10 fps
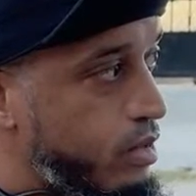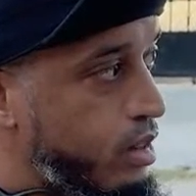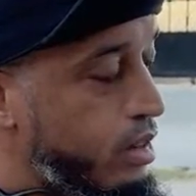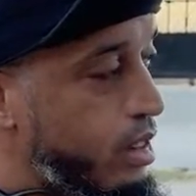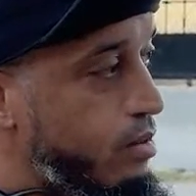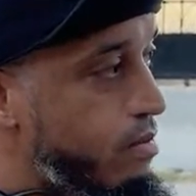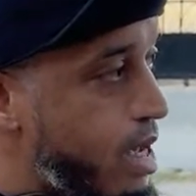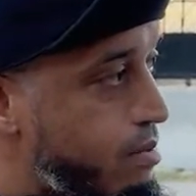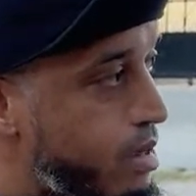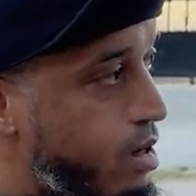it didn't
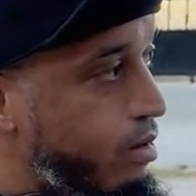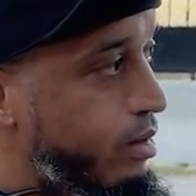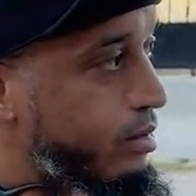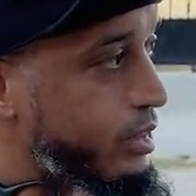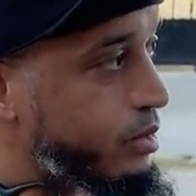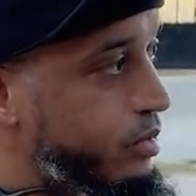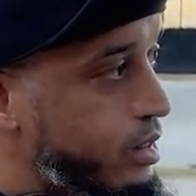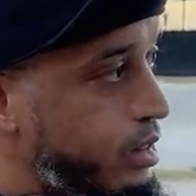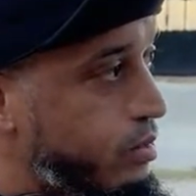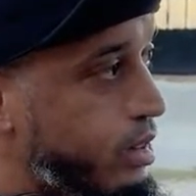map out just
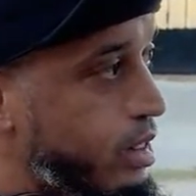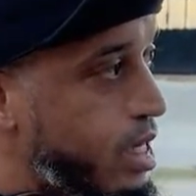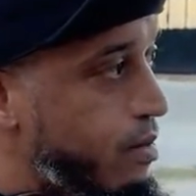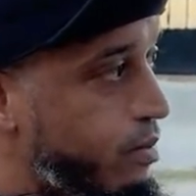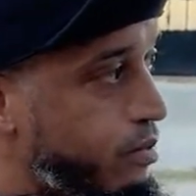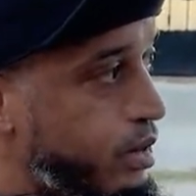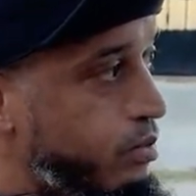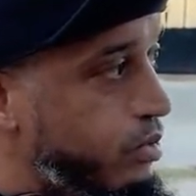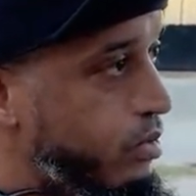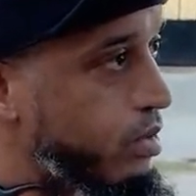because we didn't have the
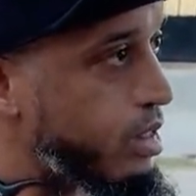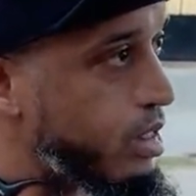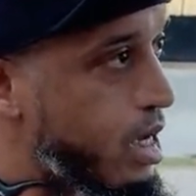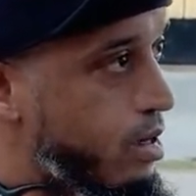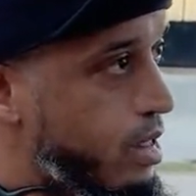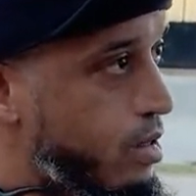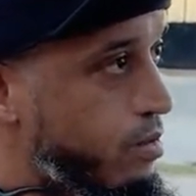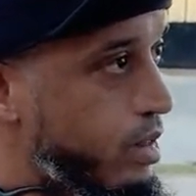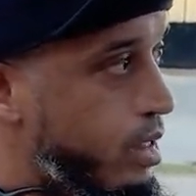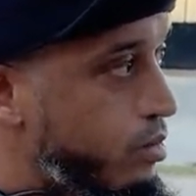people in that
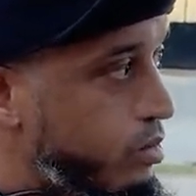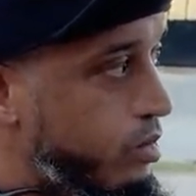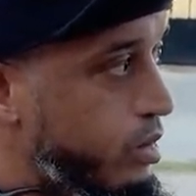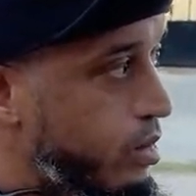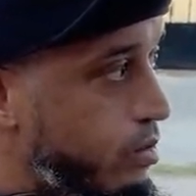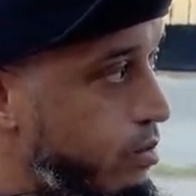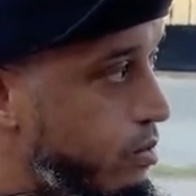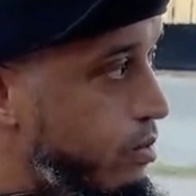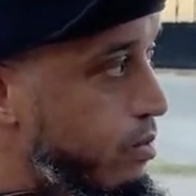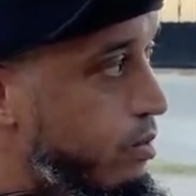area that we was
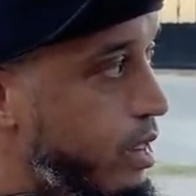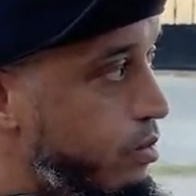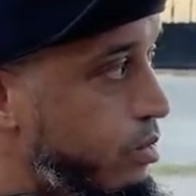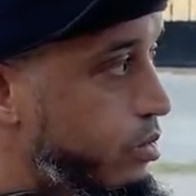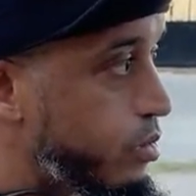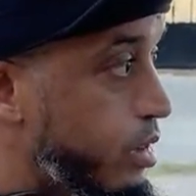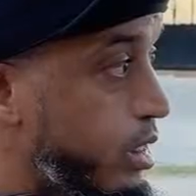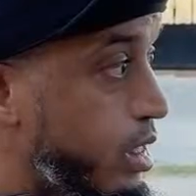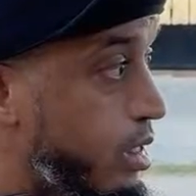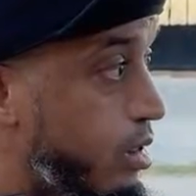
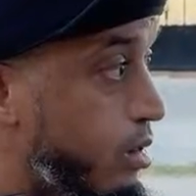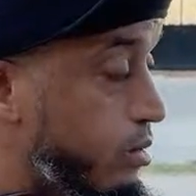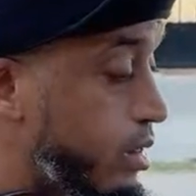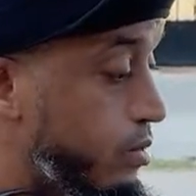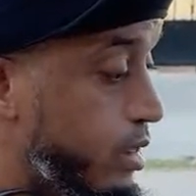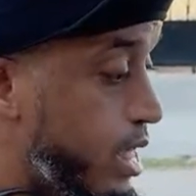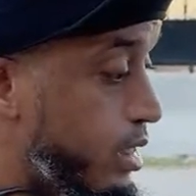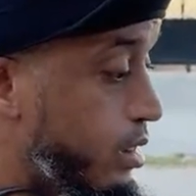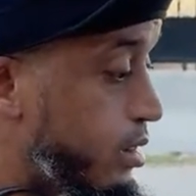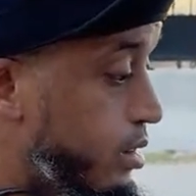working at, or that we
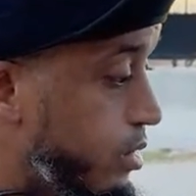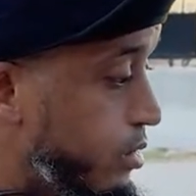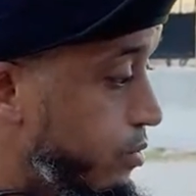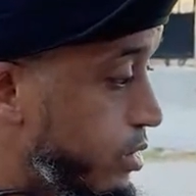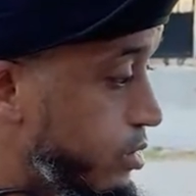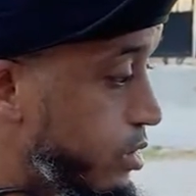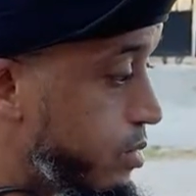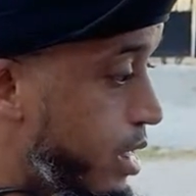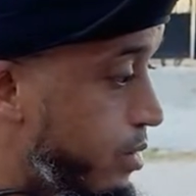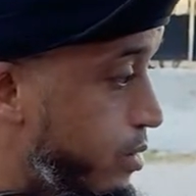had the rental
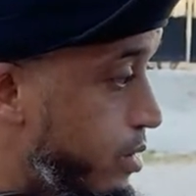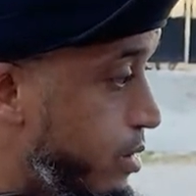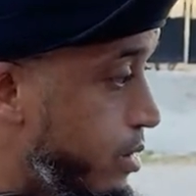spot.